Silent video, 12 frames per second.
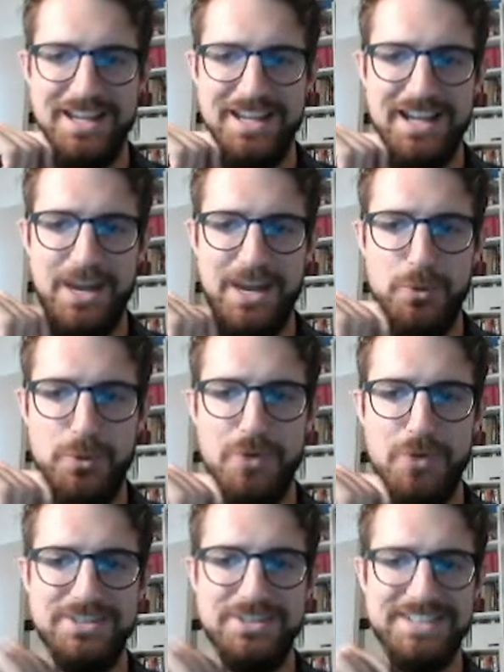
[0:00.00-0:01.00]
I
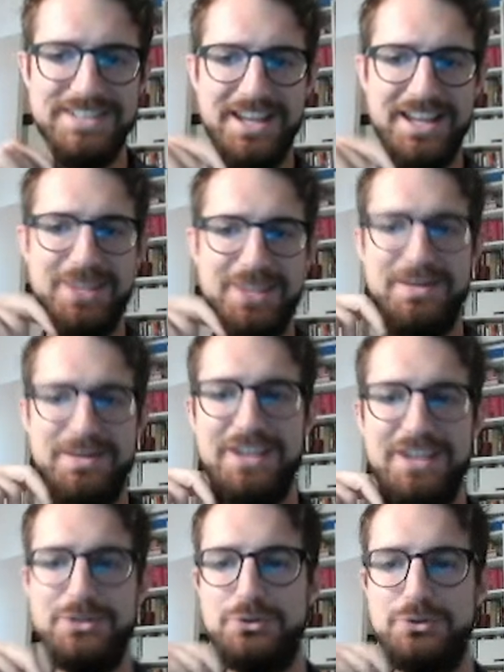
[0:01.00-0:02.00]
won't say my
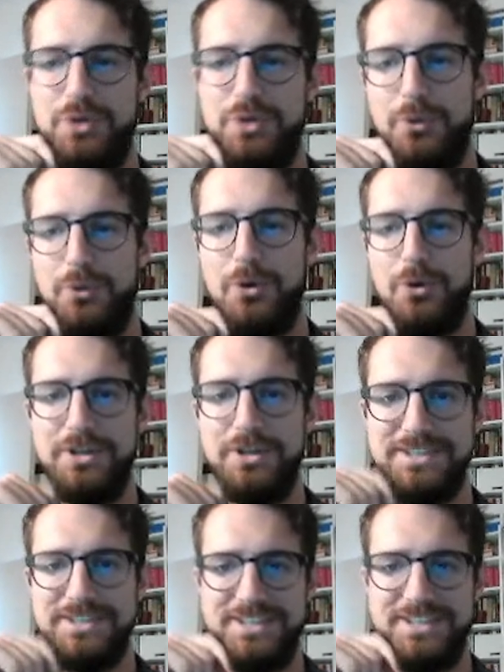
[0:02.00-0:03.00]
usual
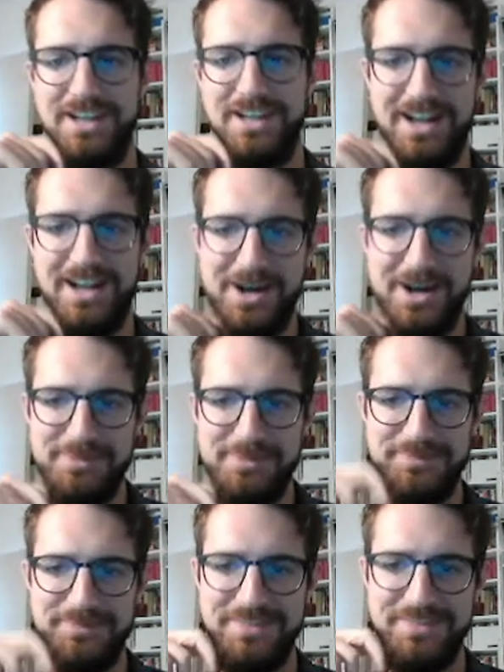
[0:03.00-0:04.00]
words.
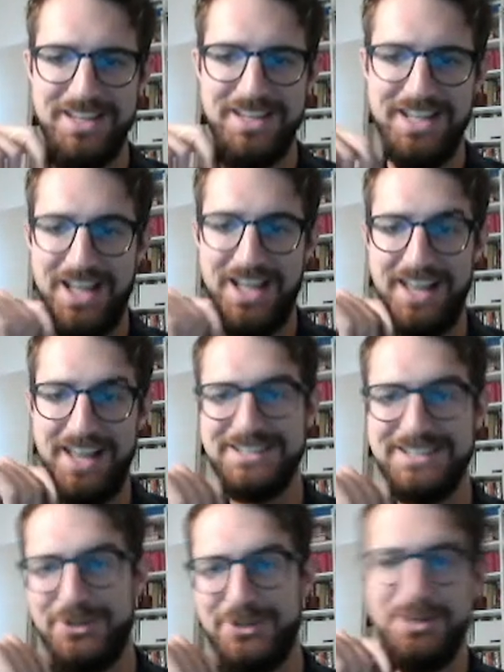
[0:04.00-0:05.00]

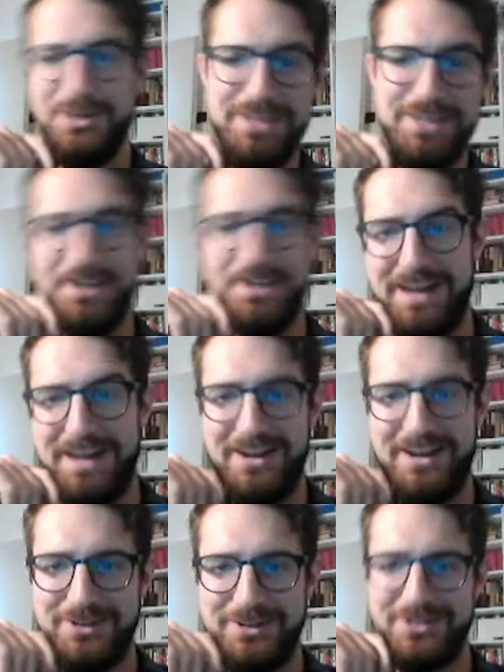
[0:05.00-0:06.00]
Let's talk a bit
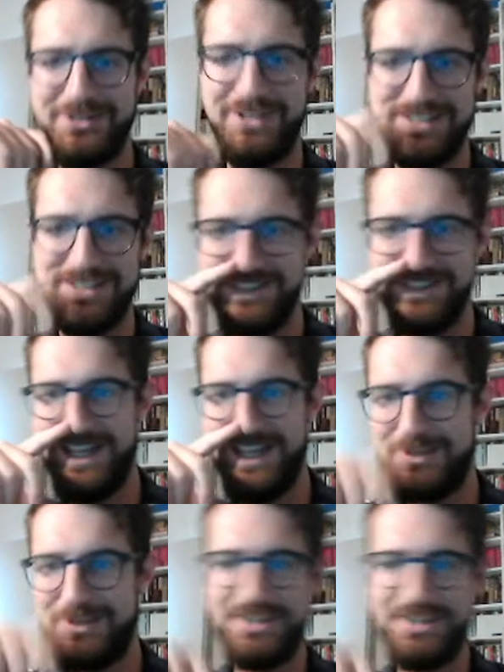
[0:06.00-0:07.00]
about, or today
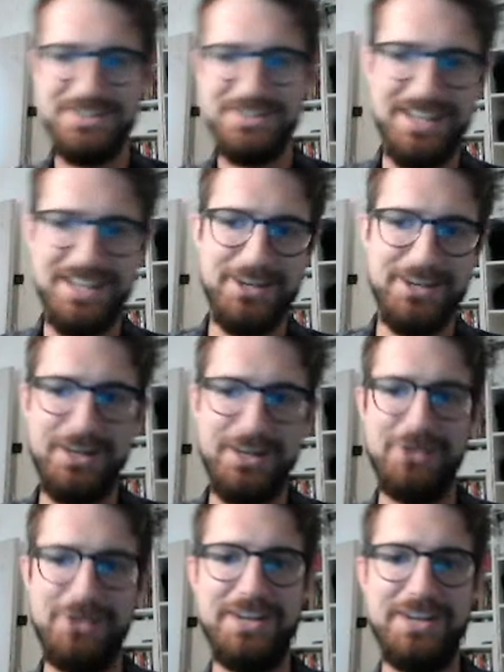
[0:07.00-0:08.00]
we're going to take a quick
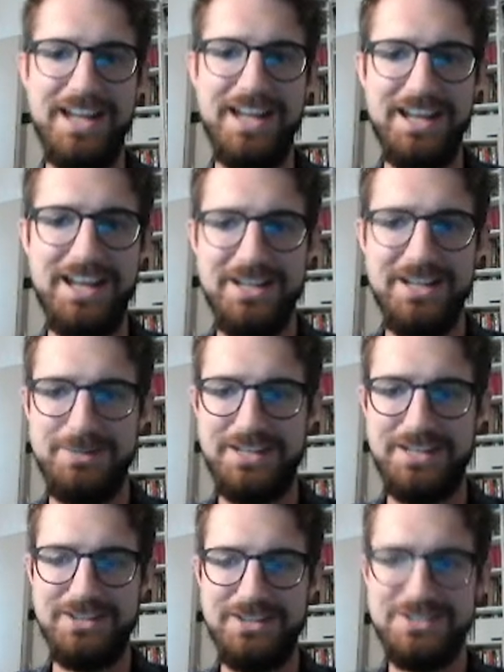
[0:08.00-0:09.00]
look at,
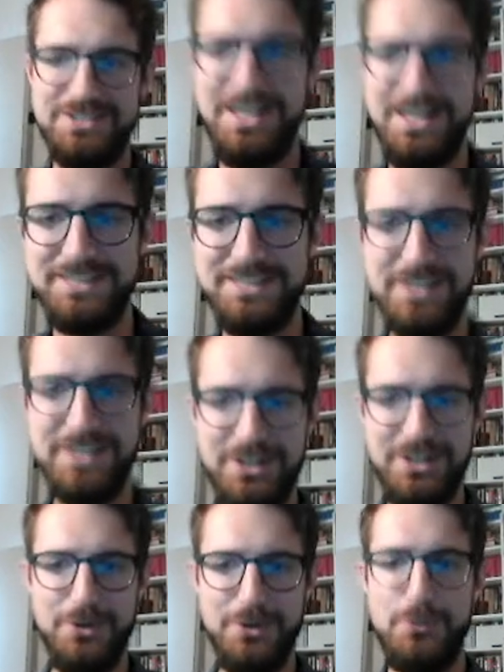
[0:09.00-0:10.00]
because today's
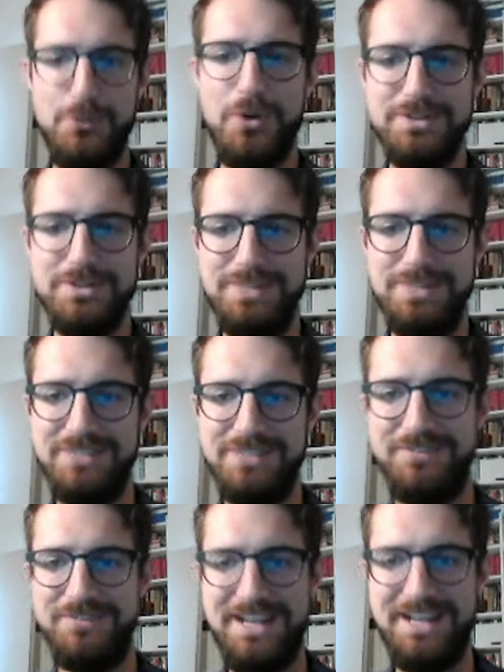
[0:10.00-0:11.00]
video won't be
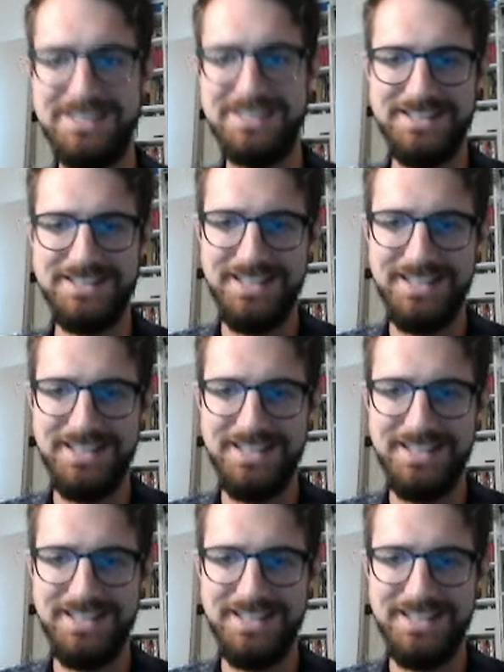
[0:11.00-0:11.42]
fast,